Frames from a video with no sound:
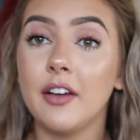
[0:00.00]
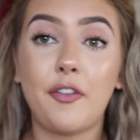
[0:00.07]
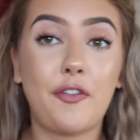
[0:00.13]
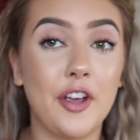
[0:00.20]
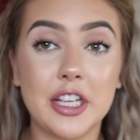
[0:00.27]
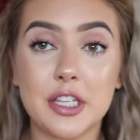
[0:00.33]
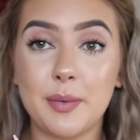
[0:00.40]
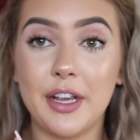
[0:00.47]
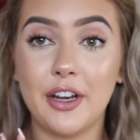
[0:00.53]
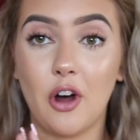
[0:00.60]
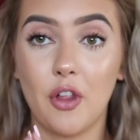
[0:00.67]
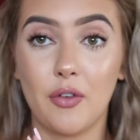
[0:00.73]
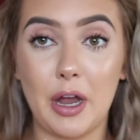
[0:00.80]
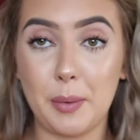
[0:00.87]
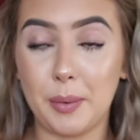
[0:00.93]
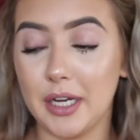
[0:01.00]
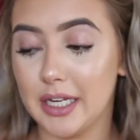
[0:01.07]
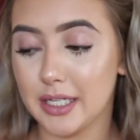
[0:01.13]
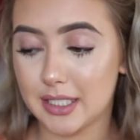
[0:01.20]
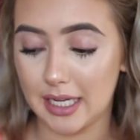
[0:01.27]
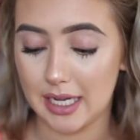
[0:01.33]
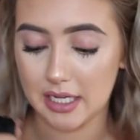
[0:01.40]
Fits me in all the right
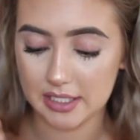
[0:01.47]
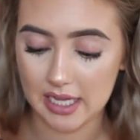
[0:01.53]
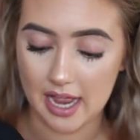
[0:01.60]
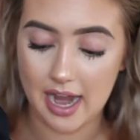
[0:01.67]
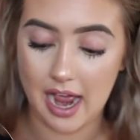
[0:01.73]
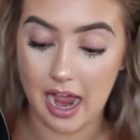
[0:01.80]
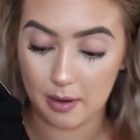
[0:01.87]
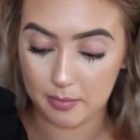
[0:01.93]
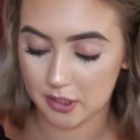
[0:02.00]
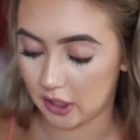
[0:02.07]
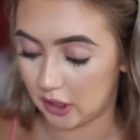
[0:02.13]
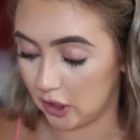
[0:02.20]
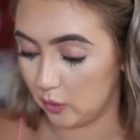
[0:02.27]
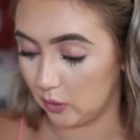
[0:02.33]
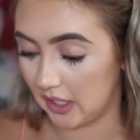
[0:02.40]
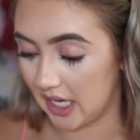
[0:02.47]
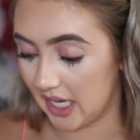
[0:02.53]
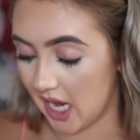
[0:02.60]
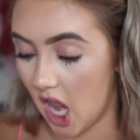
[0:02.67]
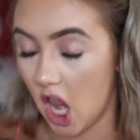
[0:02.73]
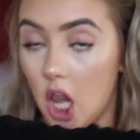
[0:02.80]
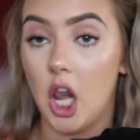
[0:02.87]
places, and I
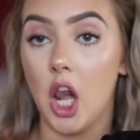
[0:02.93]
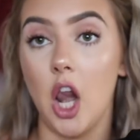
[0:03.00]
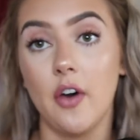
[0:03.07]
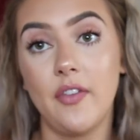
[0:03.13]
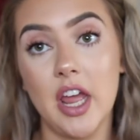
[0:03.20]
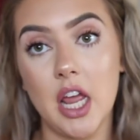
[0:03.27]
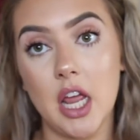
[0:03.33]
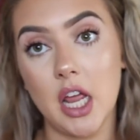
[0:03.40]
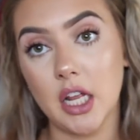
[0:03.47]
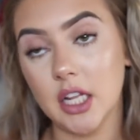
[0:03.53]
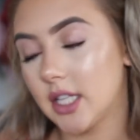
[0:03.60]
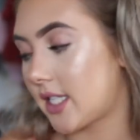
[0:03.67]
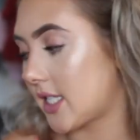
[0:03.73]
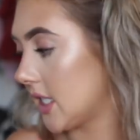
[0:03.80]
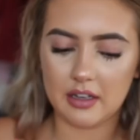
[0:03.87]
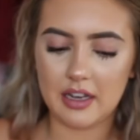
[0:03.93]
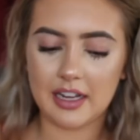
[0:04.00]
absolutely love it.